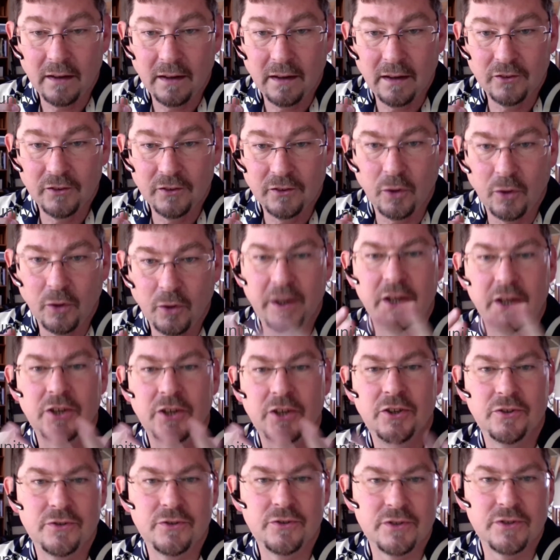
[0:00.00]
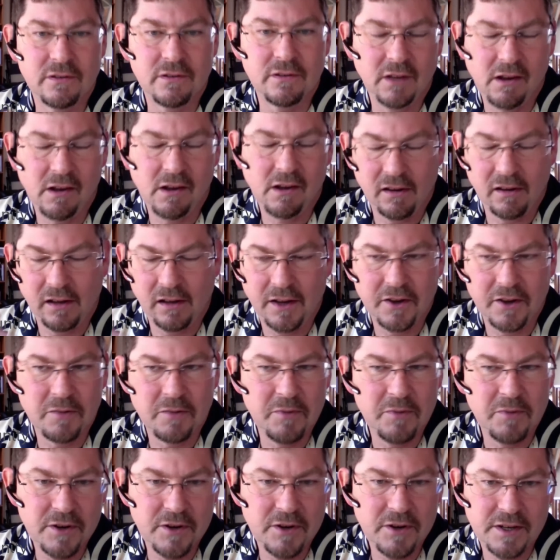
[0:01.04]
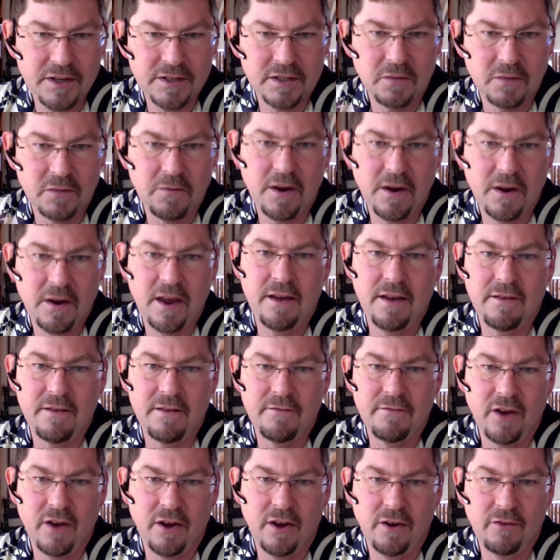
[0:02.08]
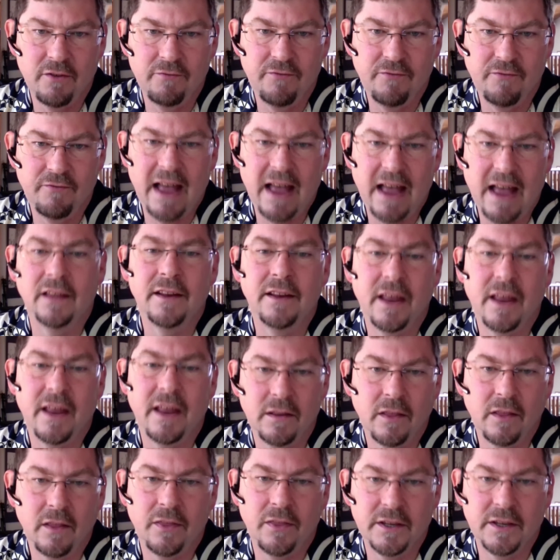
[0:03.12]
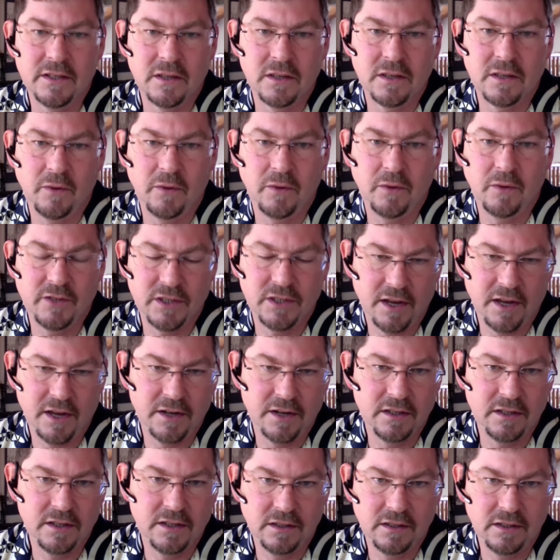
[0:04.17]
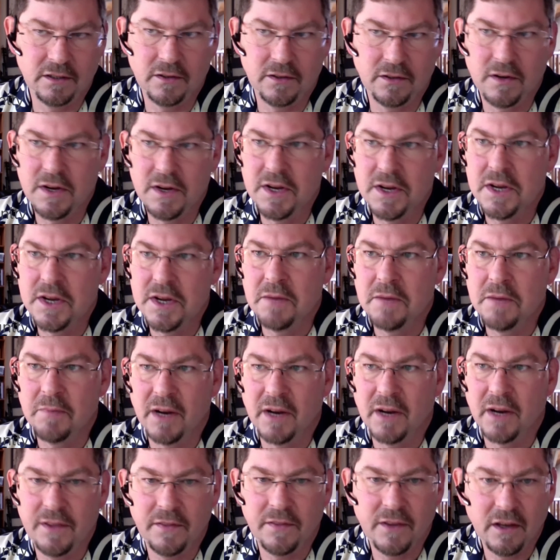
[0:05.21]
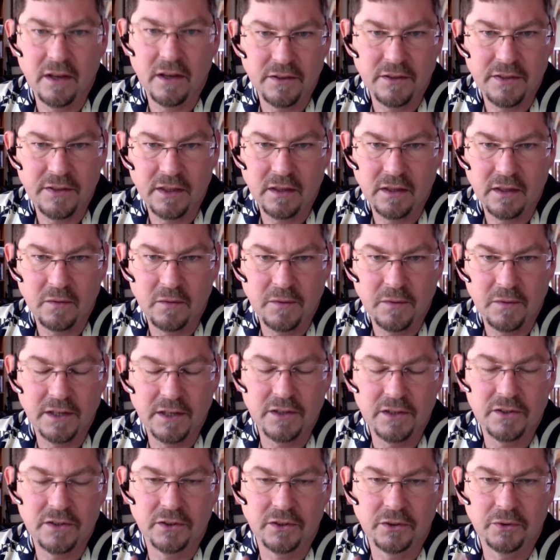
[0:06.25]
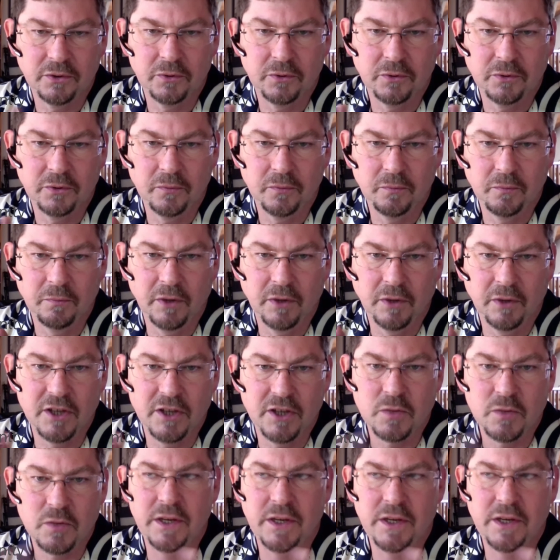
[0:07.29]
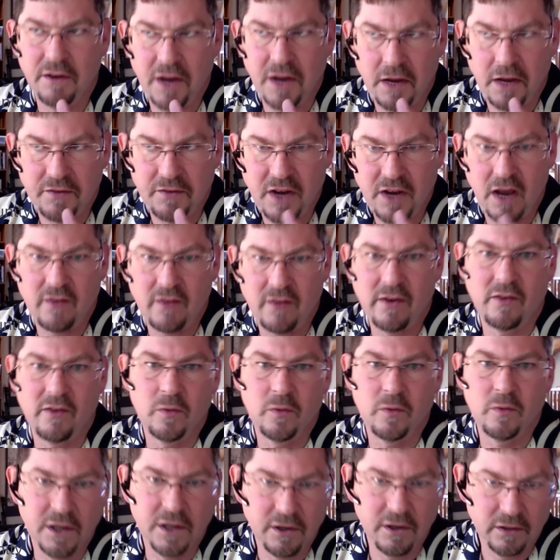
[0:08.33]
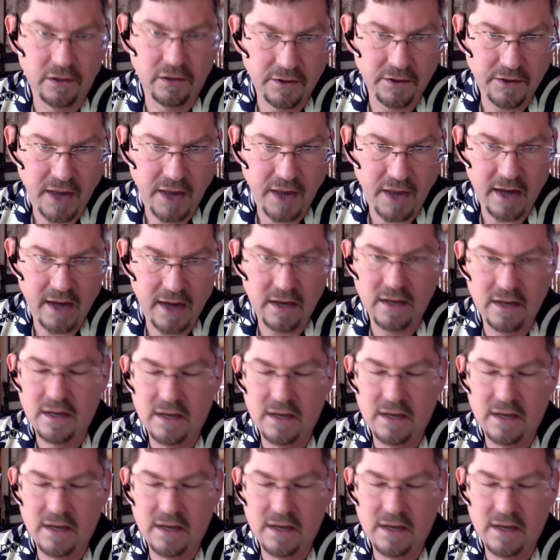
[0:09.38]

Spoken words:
So we can use the online community as a way of validating the things that we've decided to do. But I think the other thing that we can do, because we don't have to have everyone co-located,